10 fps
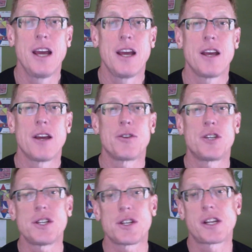
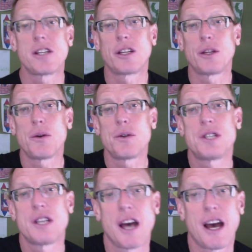Jesus
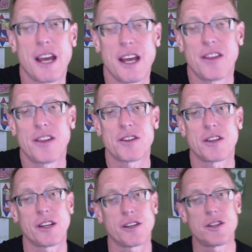concludes
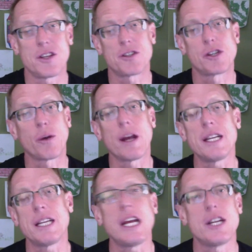his great
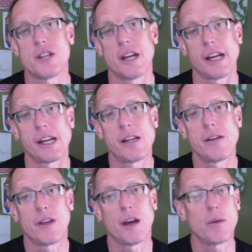teaching
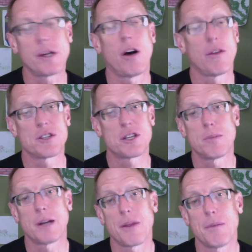that we call the
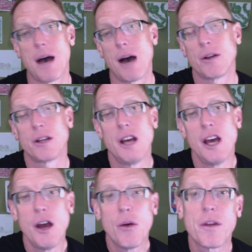Sermon on the Mount
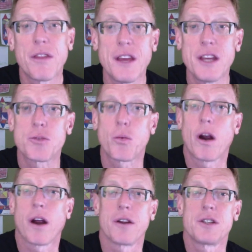with these
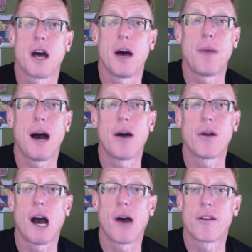words about
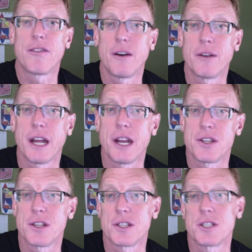our
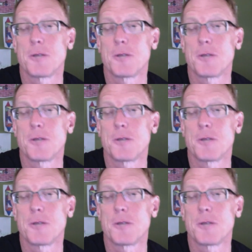foundations.